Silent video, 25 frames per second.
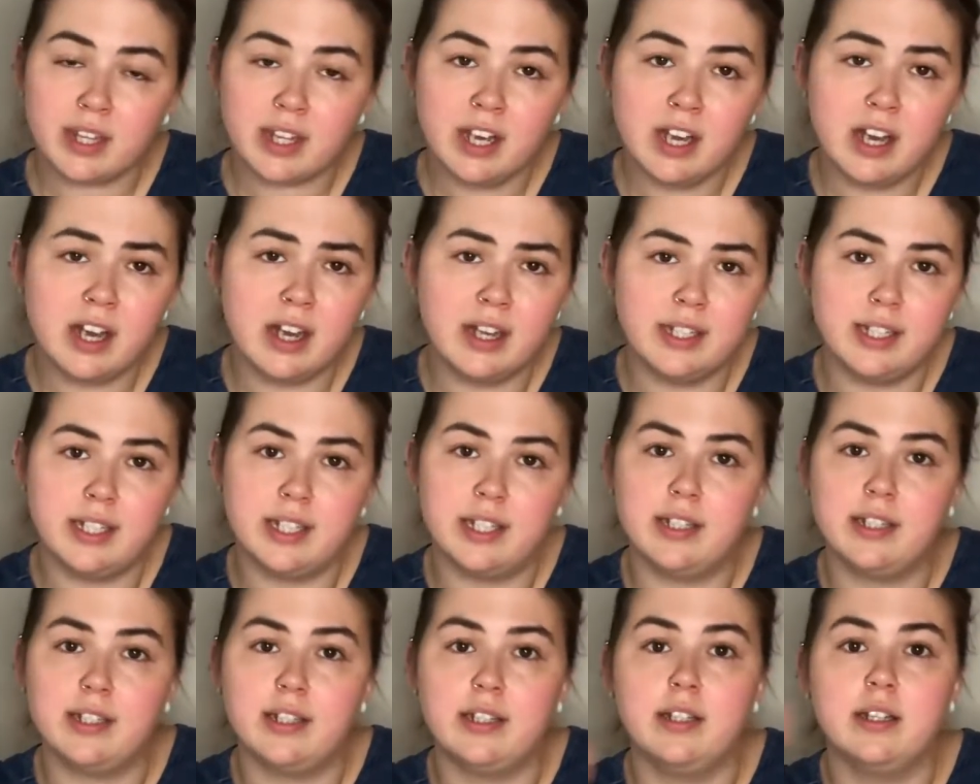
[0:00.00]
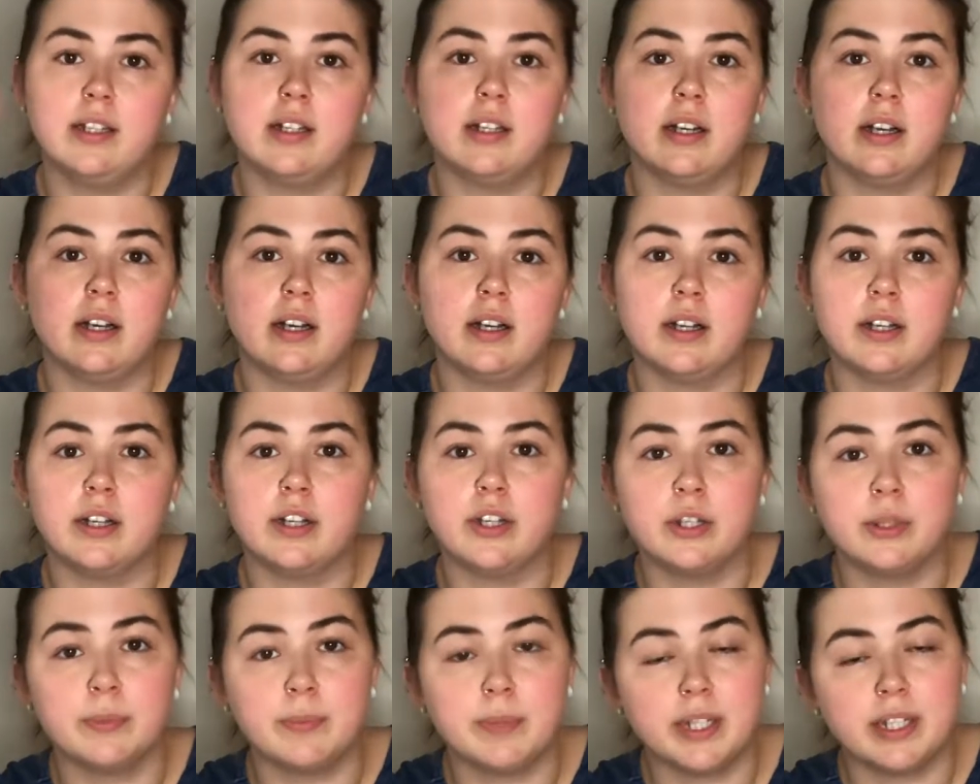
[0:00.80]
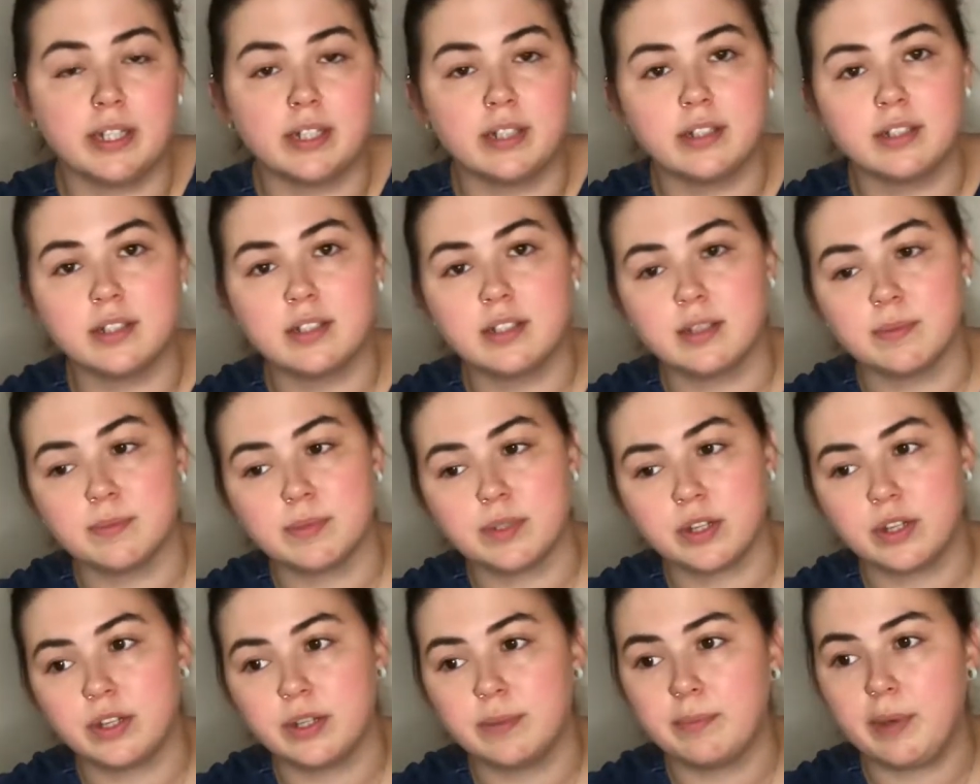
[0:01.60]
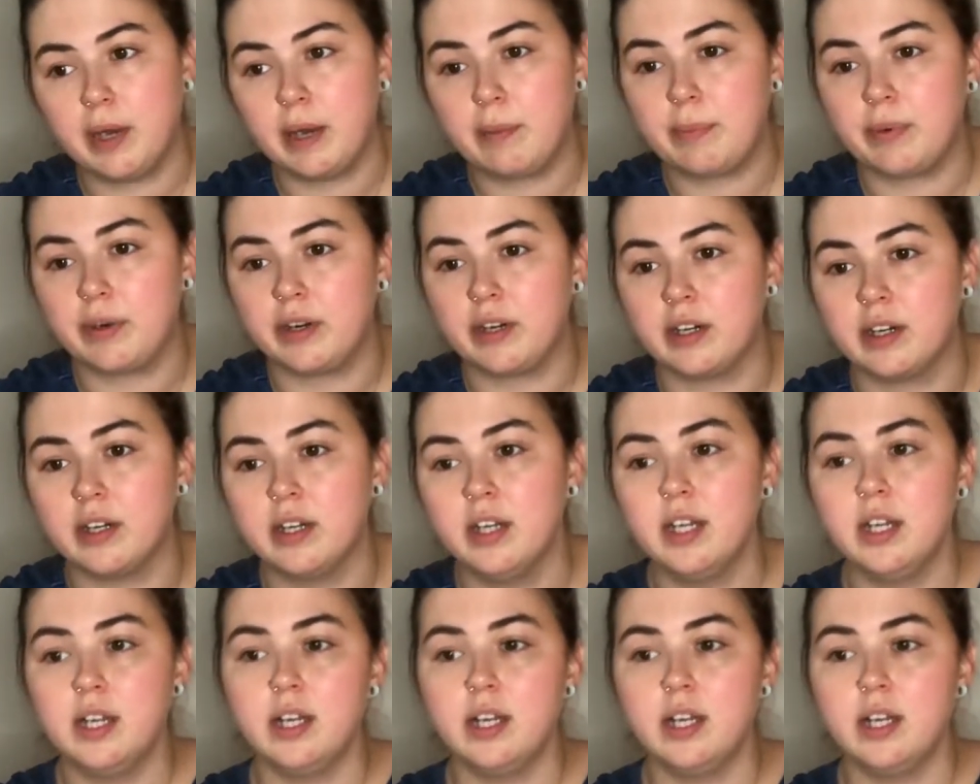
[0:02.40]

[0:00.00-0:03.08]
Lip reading: onion, cumin, some salt and pepper,